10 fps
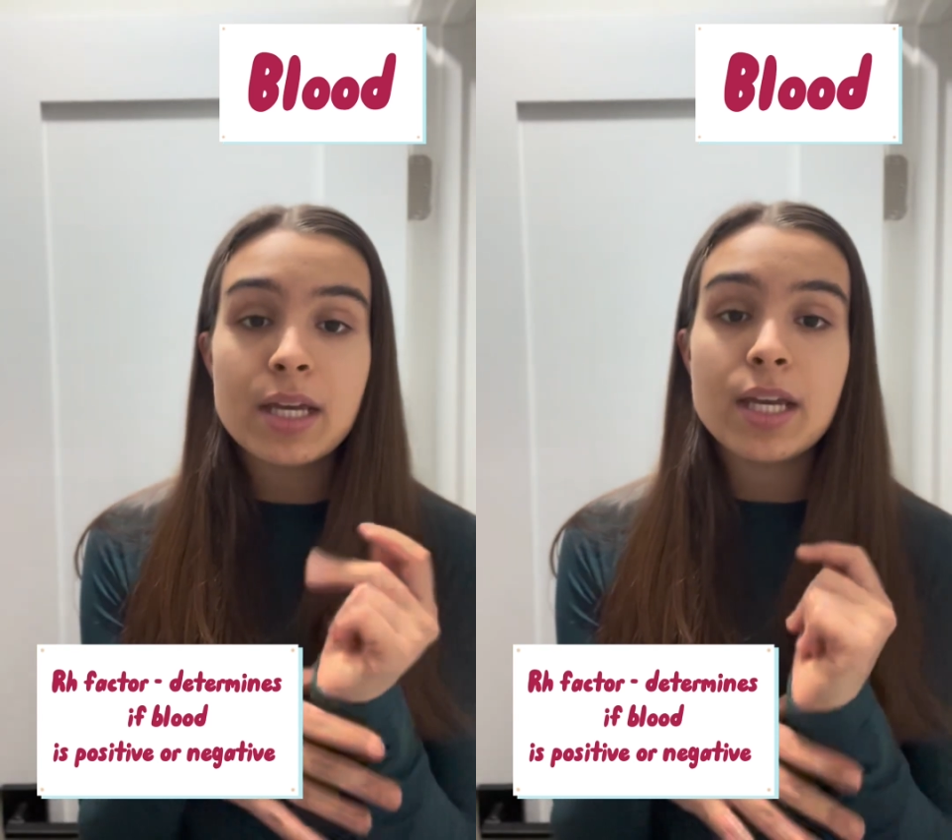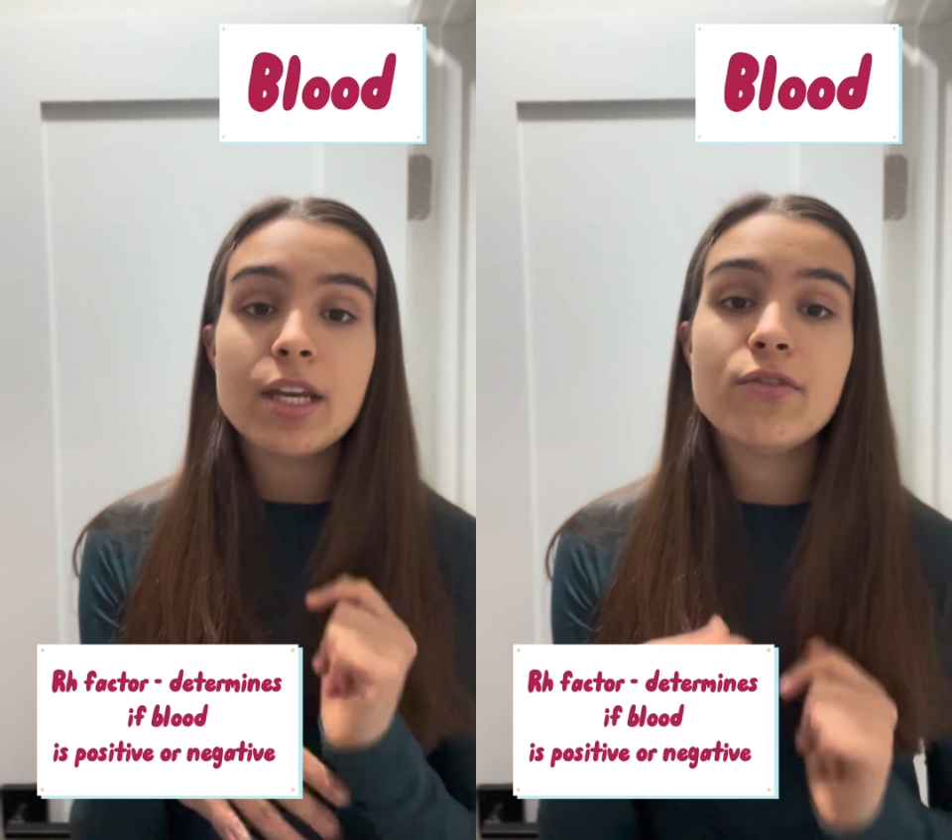
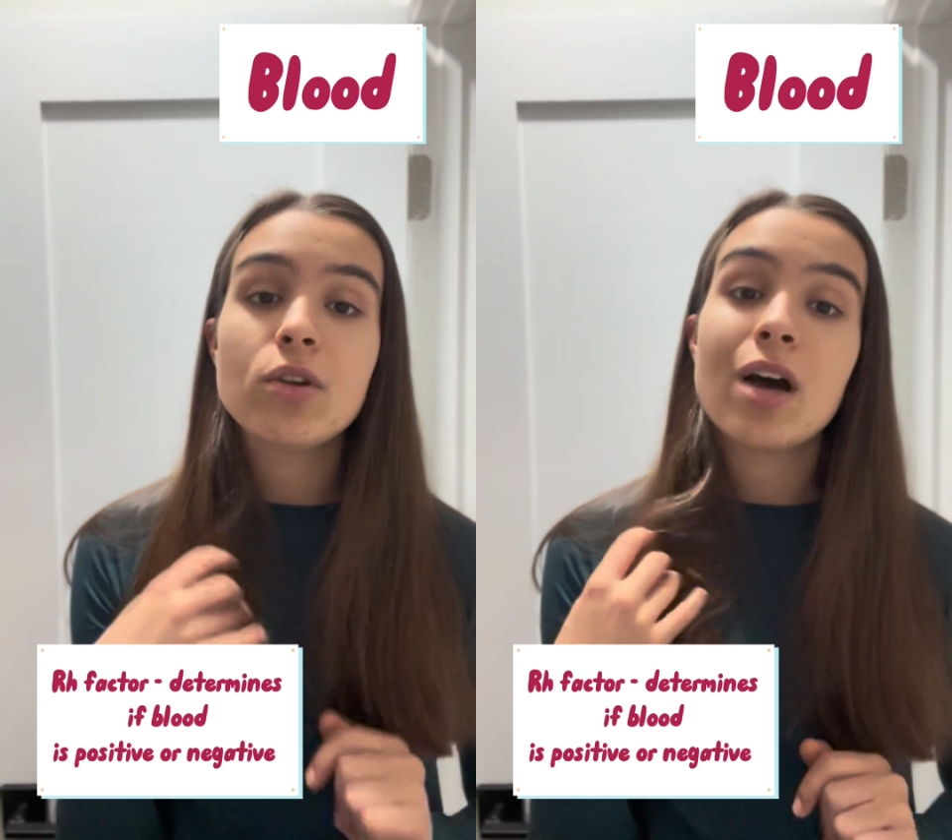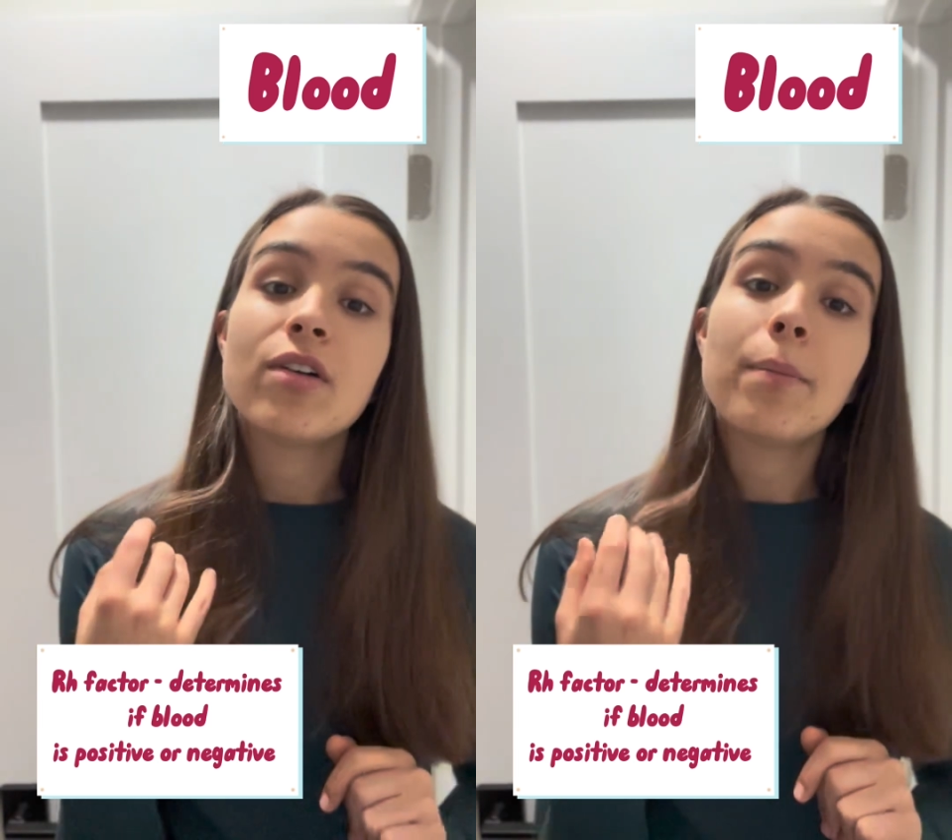If you
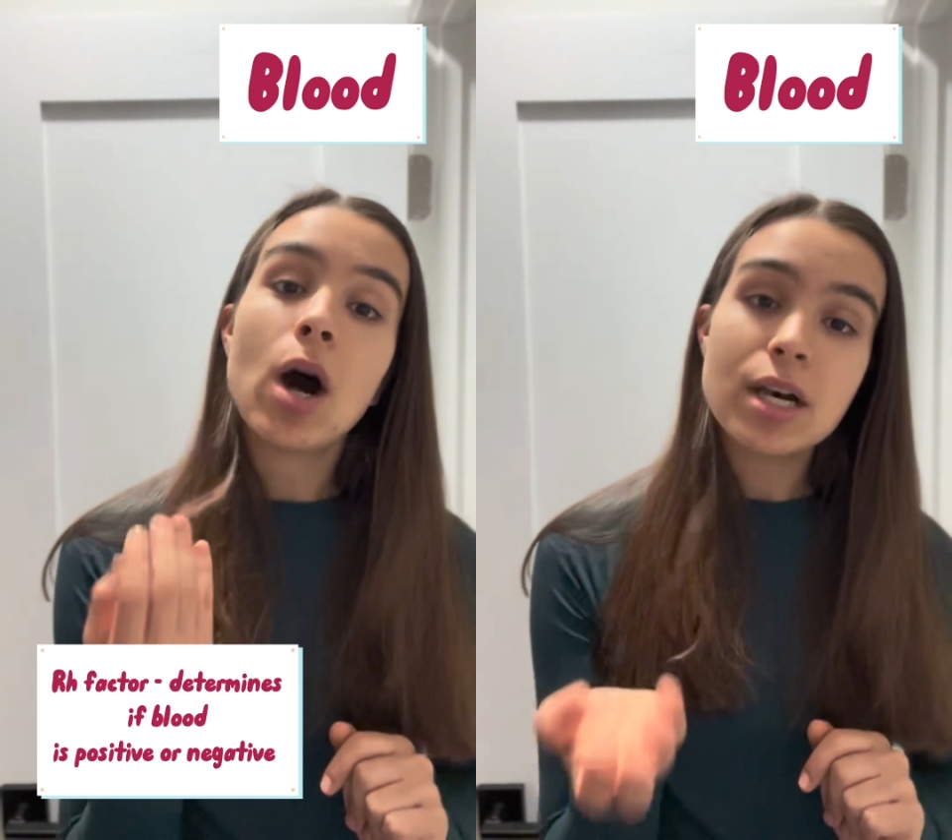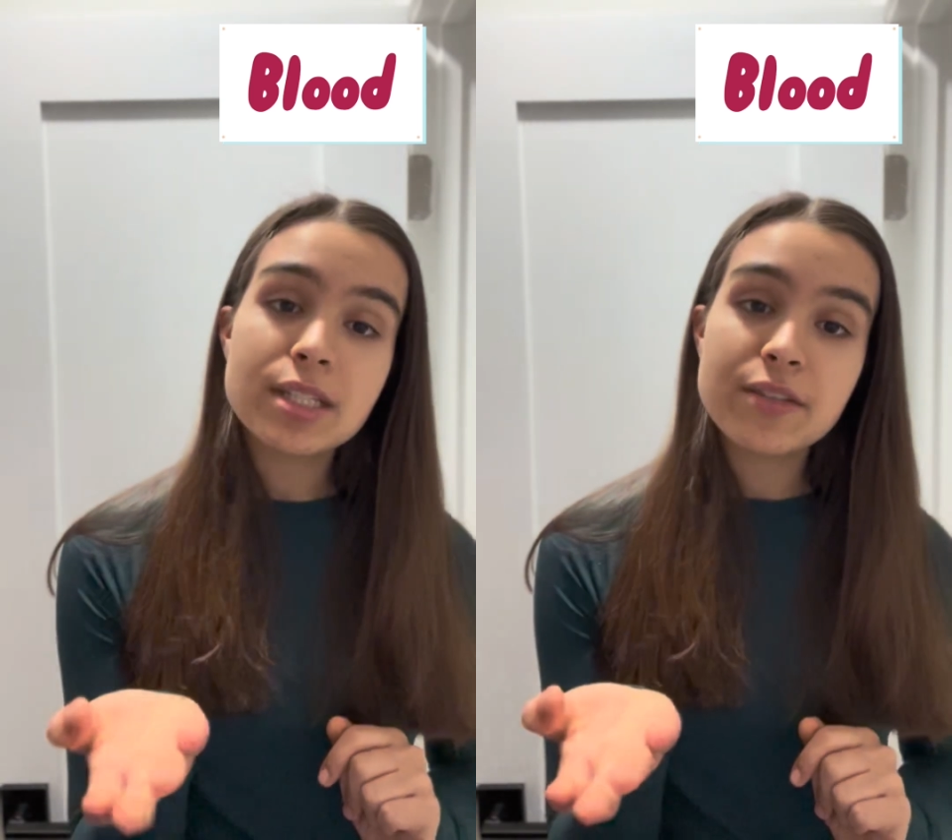have a
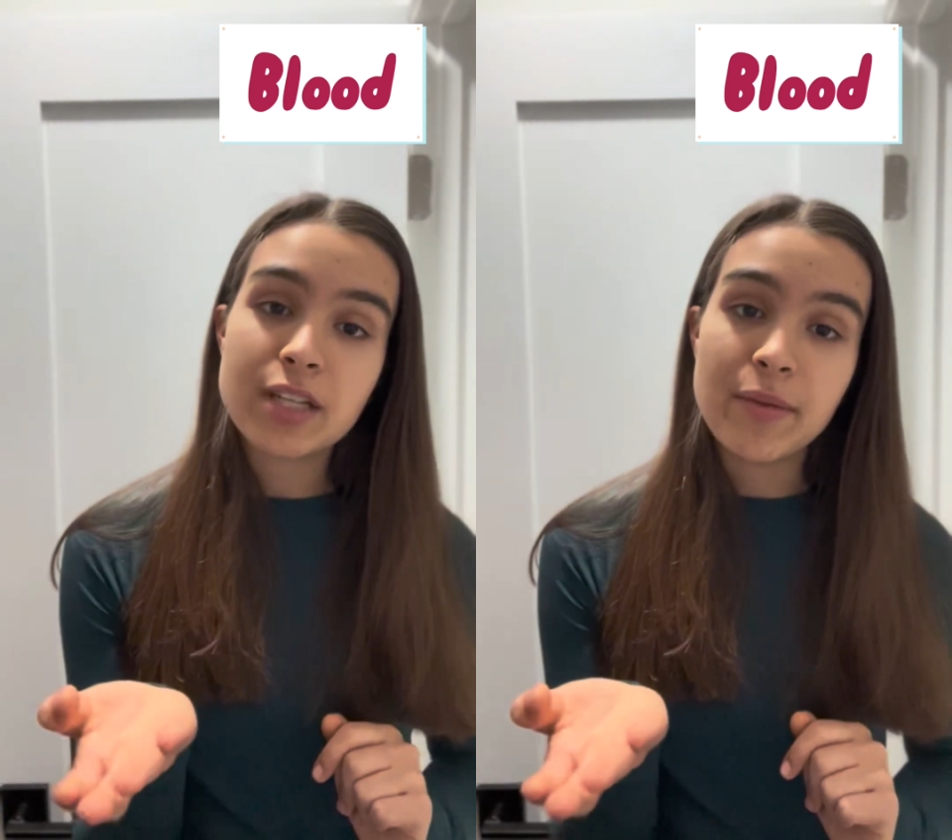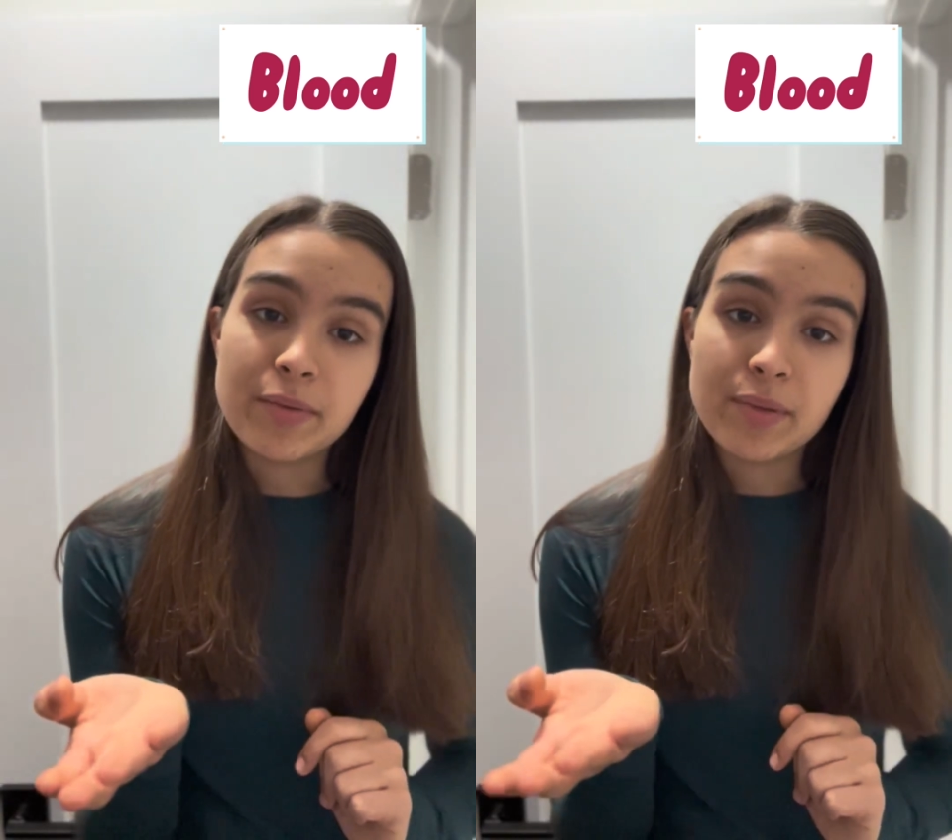positive
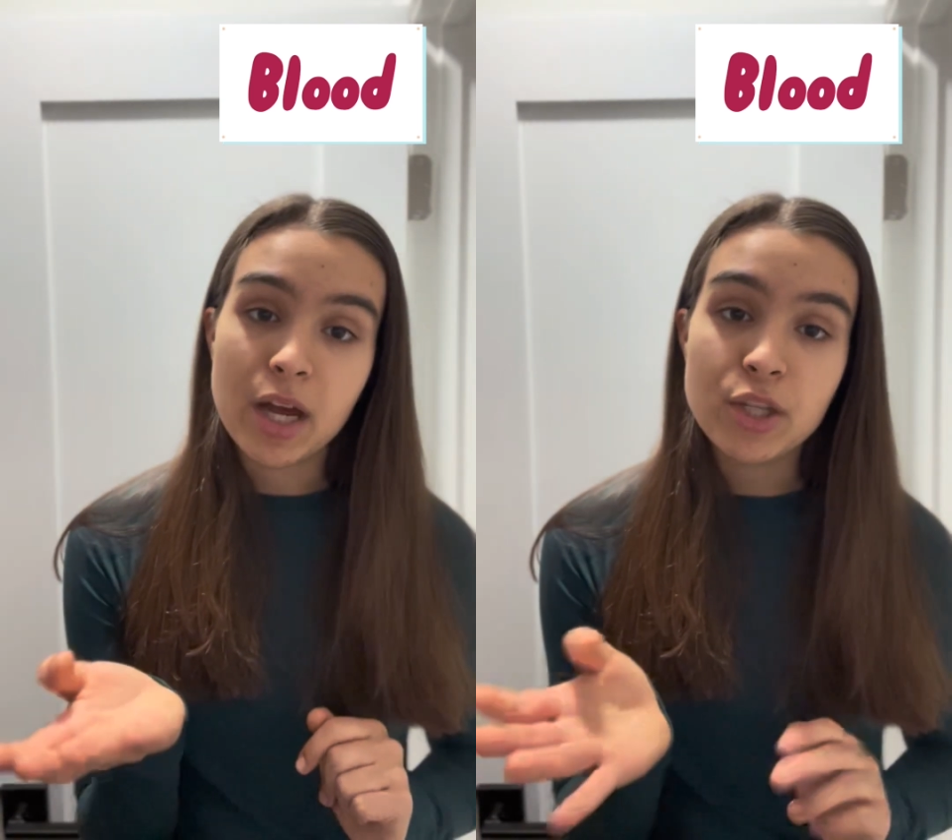type of blood,